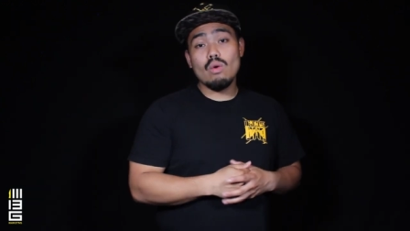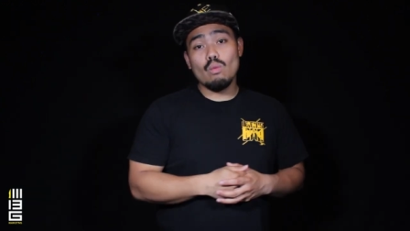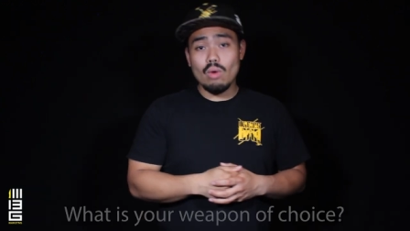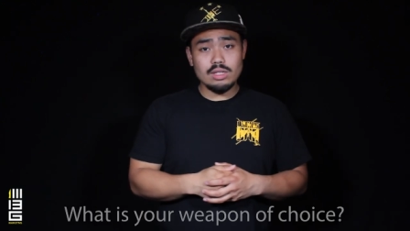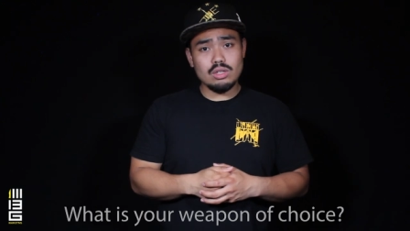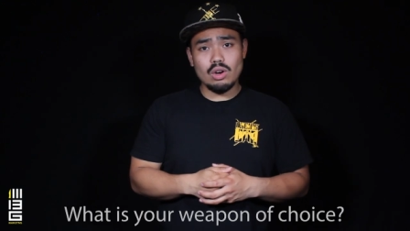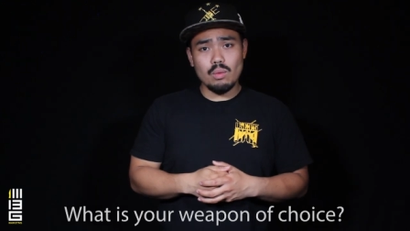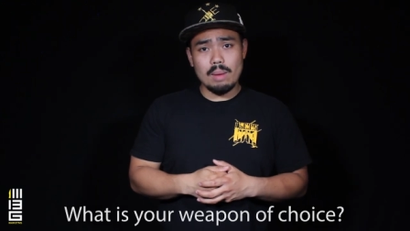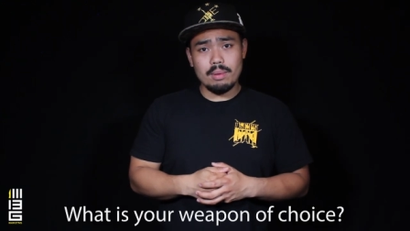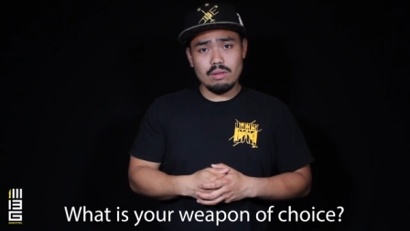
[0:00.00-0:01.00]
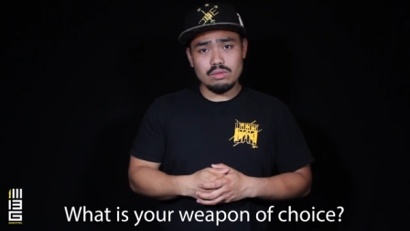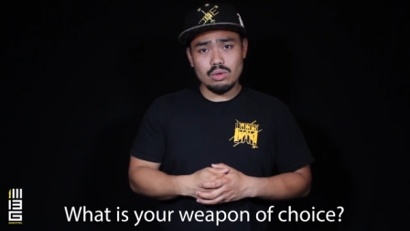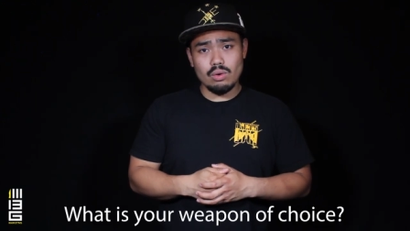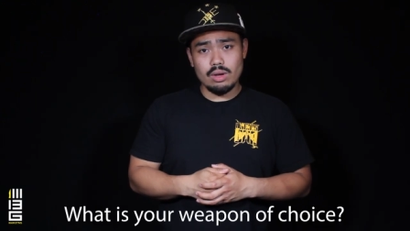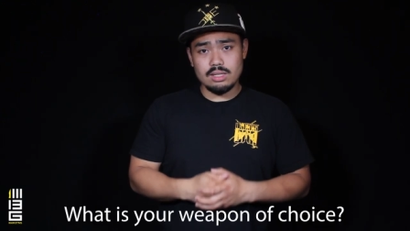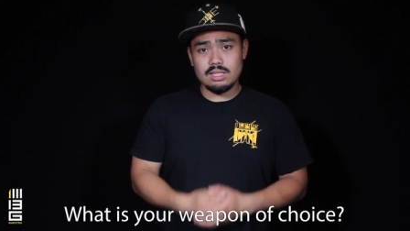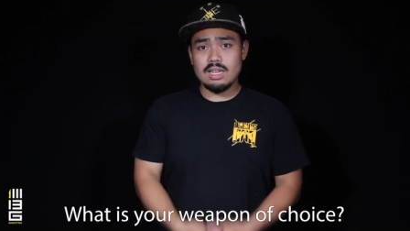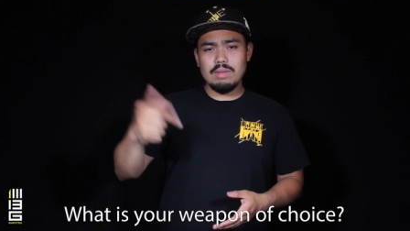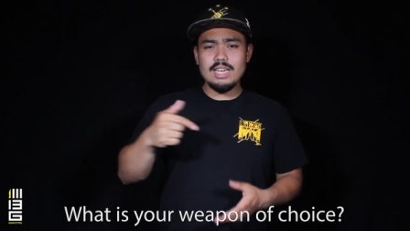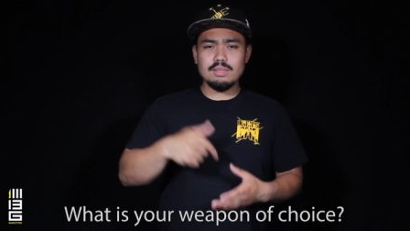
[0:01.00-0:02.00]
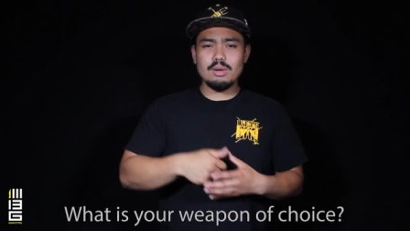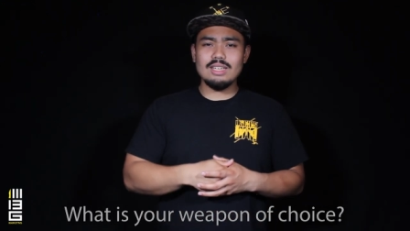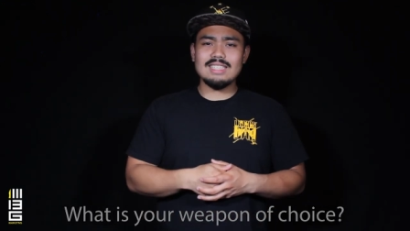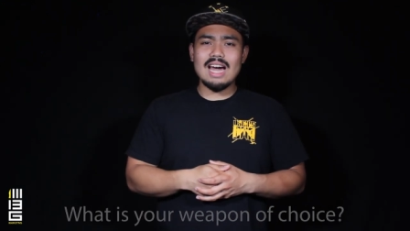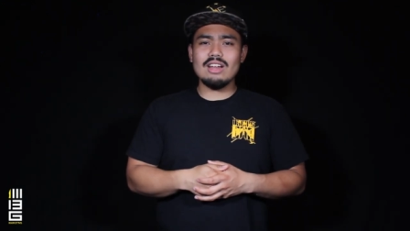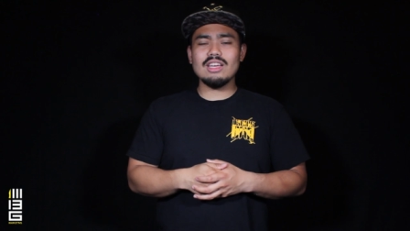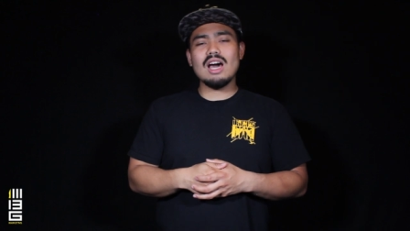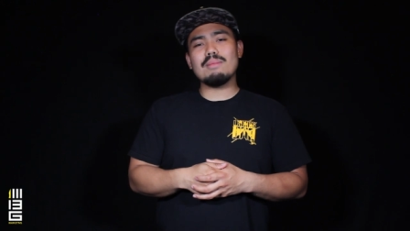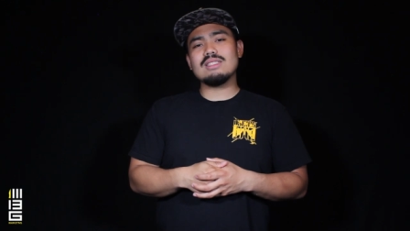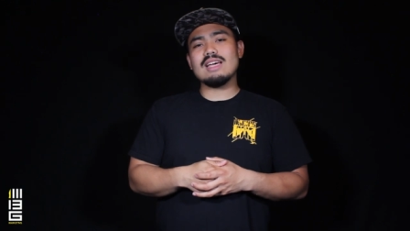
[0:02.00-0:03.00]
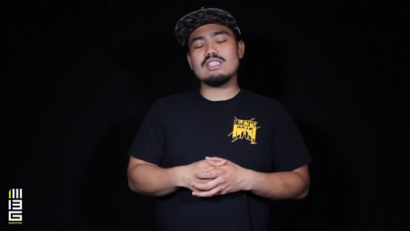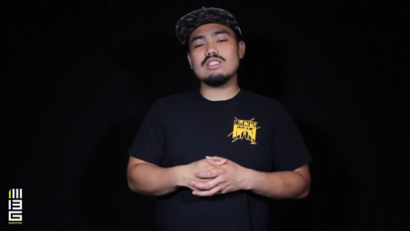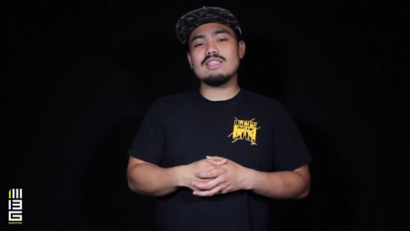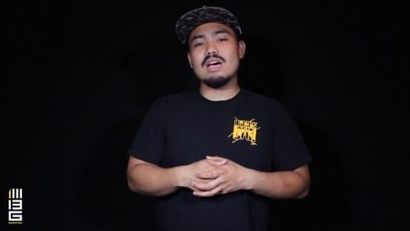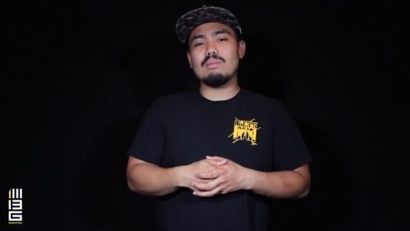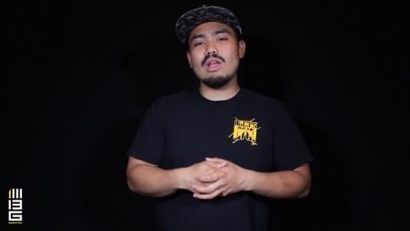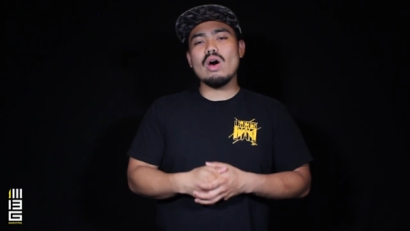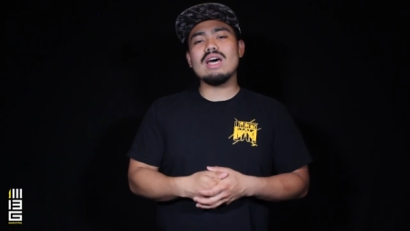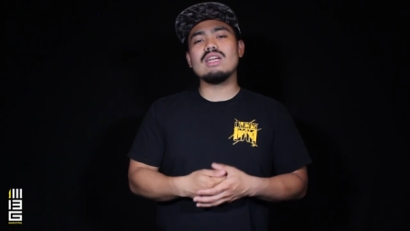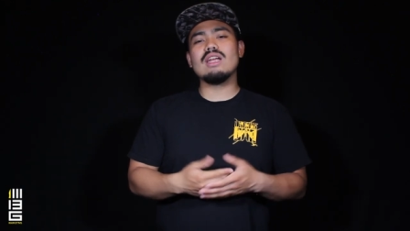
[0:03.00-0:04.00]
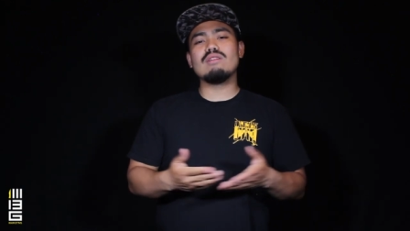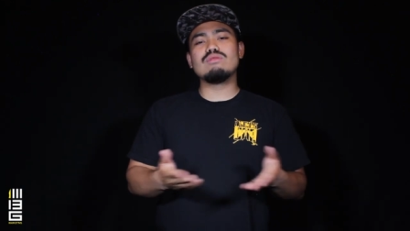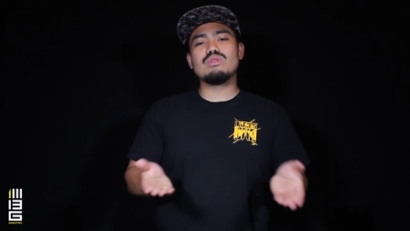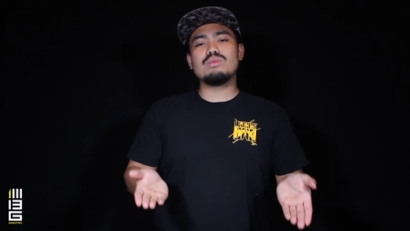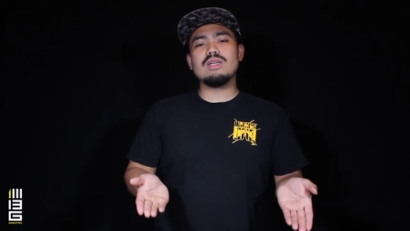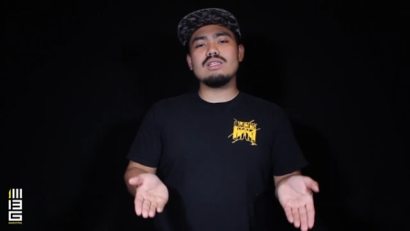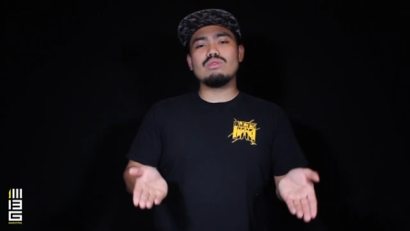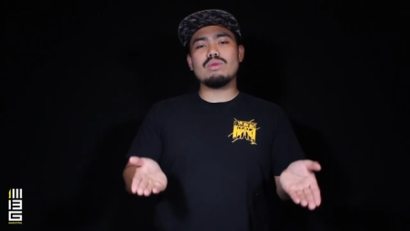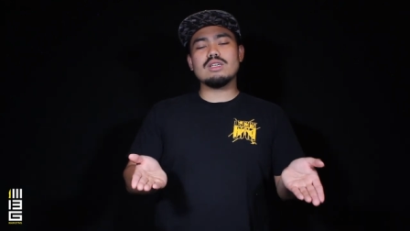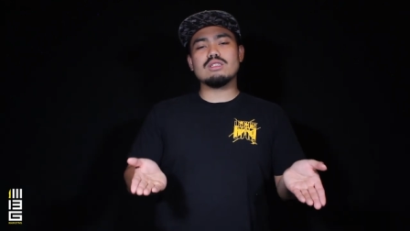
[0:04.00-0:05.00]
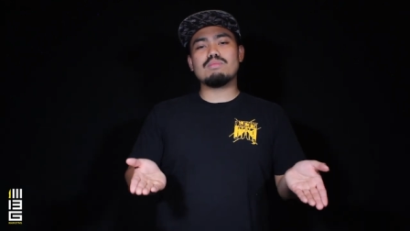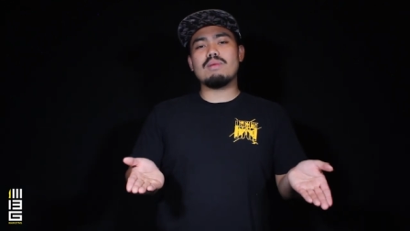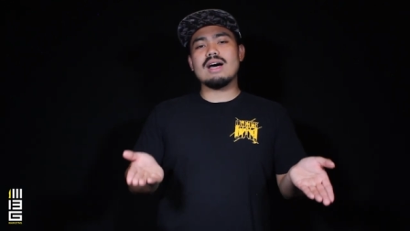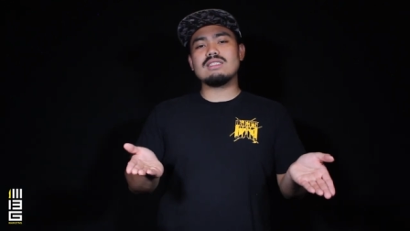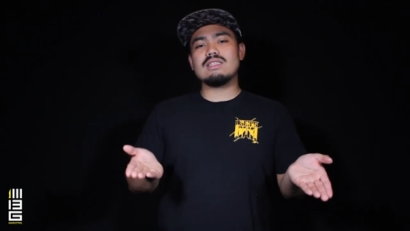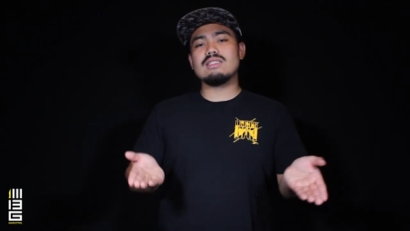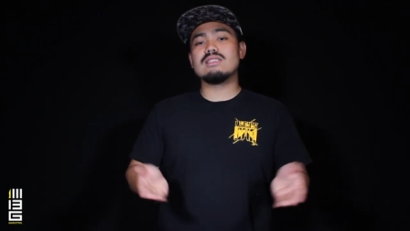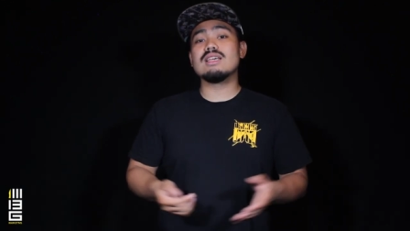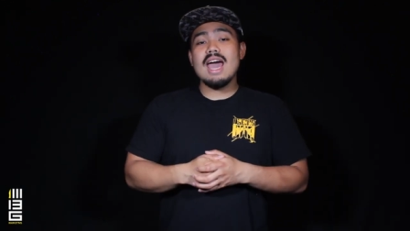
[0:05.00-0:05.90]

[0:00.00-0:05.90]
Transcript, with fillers: What's your weapon of choice? Please put it down in the comment sections down below. I'd love to read your responses.